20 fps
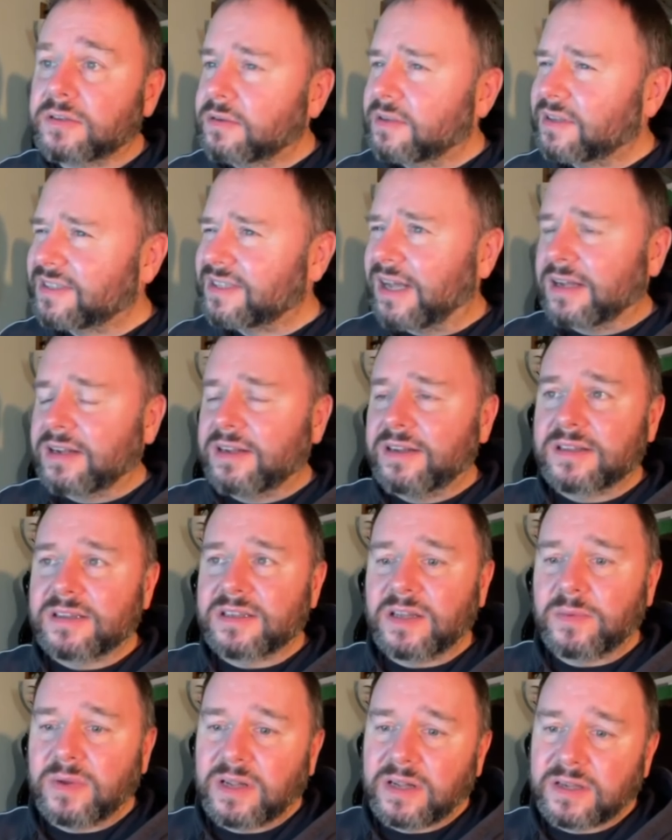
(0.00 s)
Exactly the
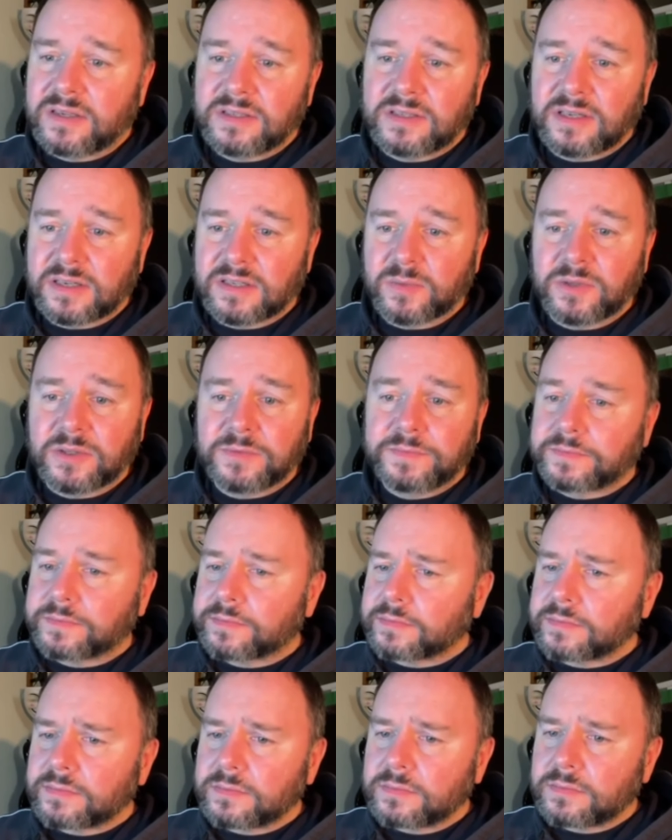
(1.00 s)
same in hexadecimal
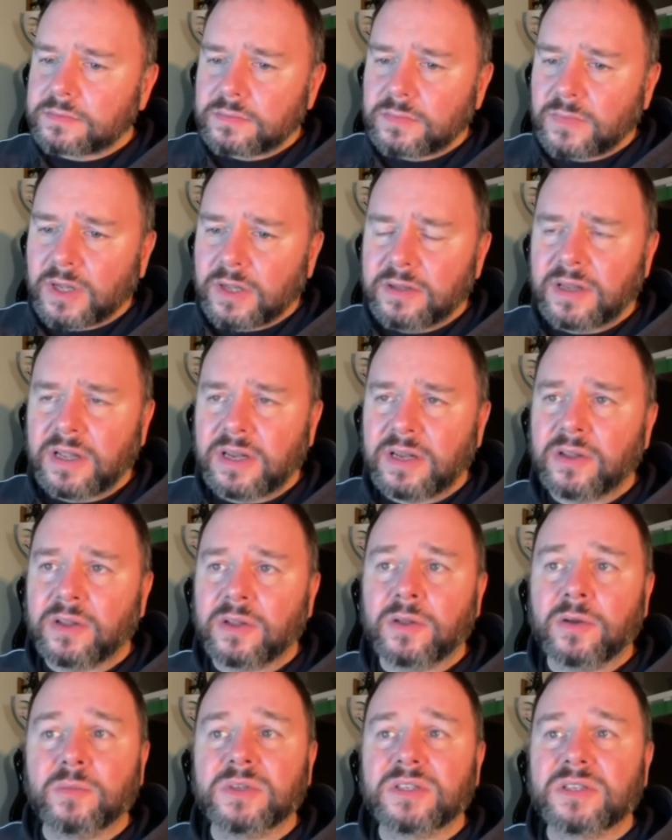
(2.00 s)
and any other
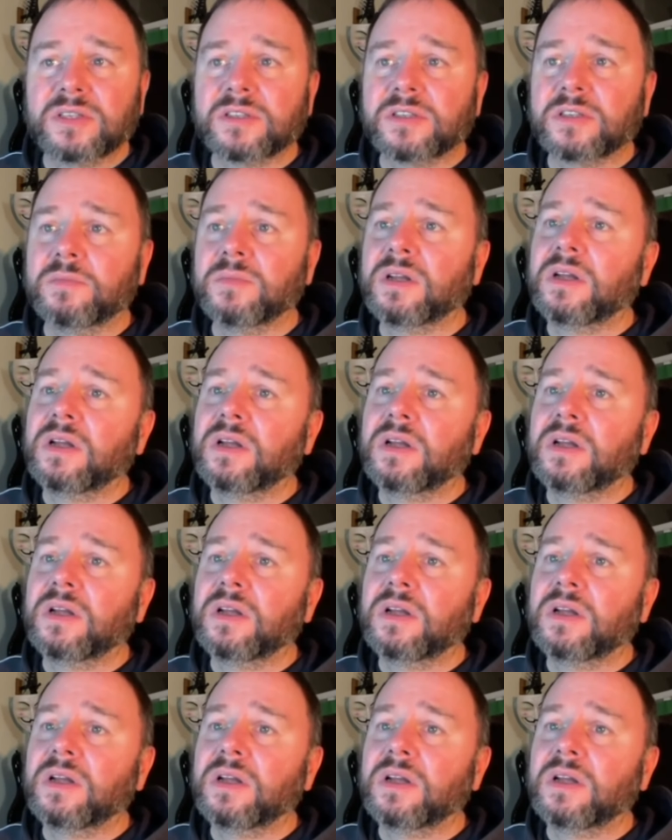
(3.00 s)
number system.